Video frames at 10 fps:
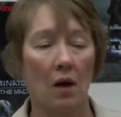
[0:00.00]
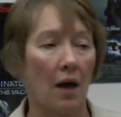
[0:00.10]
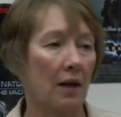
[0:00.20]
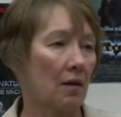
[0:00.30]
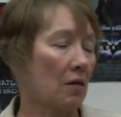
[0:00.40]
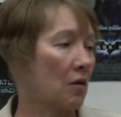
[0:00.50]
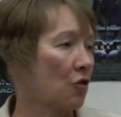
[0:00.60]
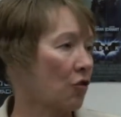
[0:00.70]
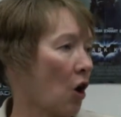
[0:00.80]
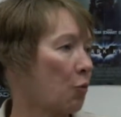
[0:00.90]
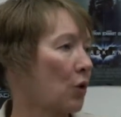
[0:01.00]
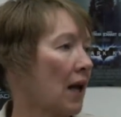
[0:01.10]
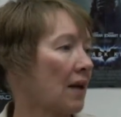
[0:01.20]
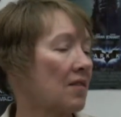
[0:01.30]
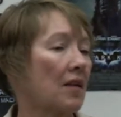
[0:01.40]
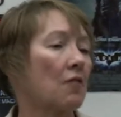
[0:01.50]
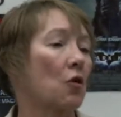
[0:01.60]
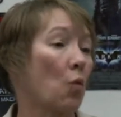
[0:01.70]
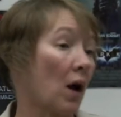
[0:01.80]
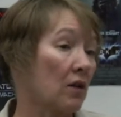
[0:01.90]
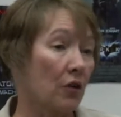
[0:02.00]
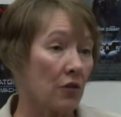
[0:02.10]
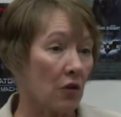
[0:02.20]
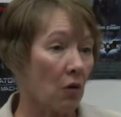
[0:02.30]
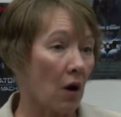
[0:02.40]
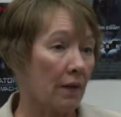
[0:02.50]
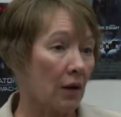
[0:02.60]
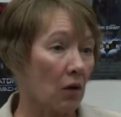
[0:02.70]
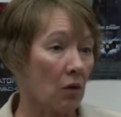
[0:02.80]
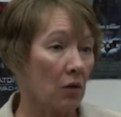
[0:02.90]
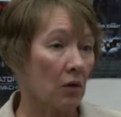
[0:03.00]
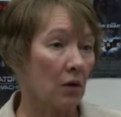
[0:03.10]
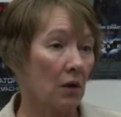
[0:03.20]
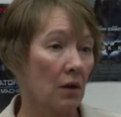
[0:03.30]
At the shop we had several welders go on their own,